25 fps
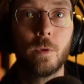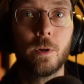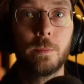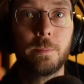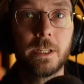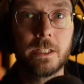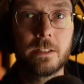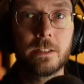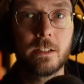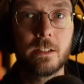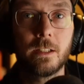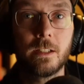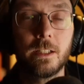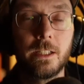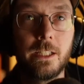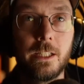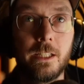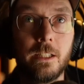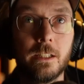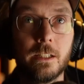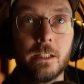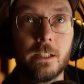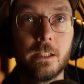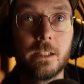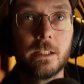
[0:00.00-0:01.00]

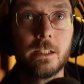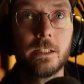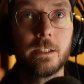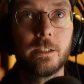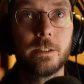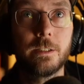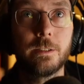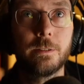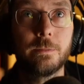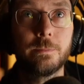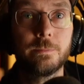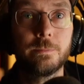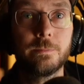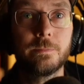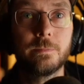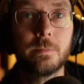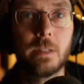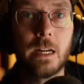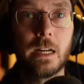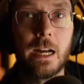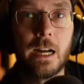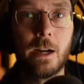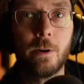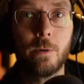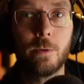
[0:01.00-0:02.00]
basically,
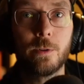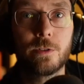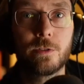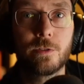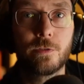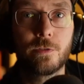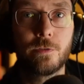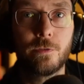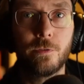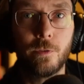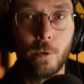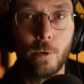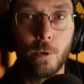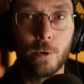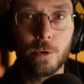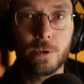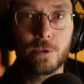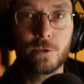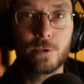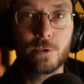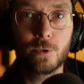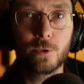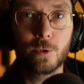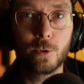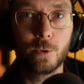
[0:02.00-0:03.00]
I was
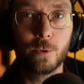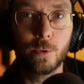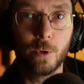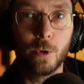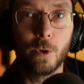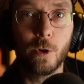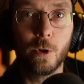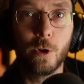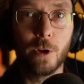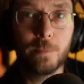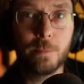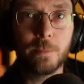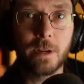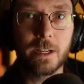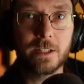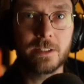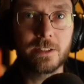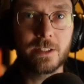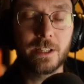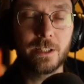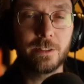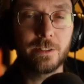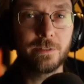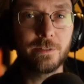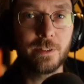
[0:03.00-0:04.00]
forced to learn
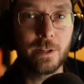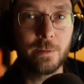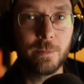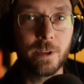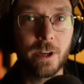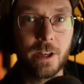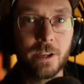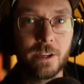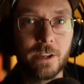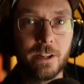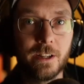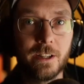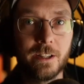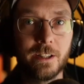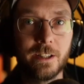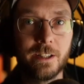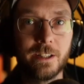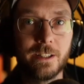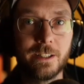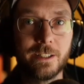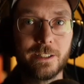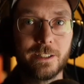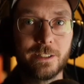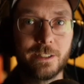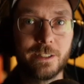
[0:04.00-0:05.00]
myself. I'm not
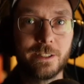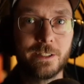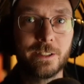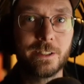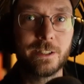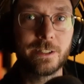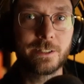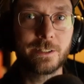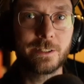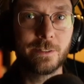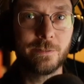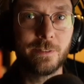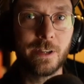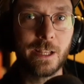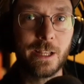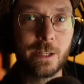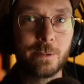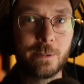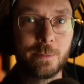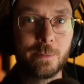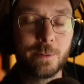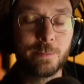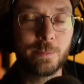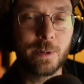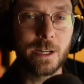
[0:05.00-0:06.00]
a
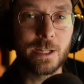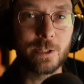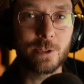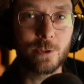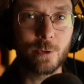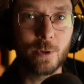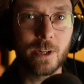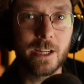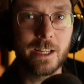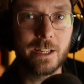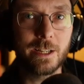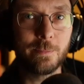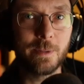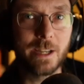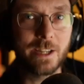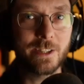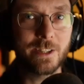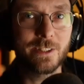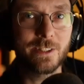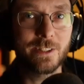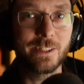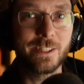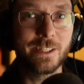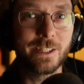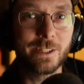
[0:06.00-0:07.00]
developer by trade. I'm
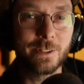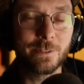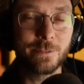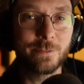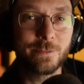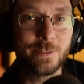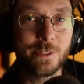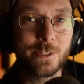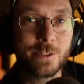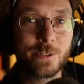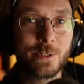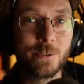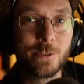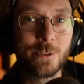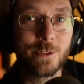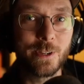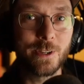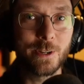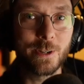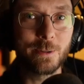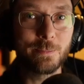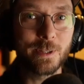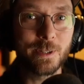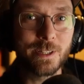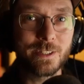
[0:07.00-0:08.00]
actually a physical
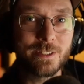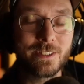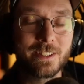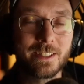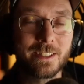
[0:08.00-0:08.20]
therapist.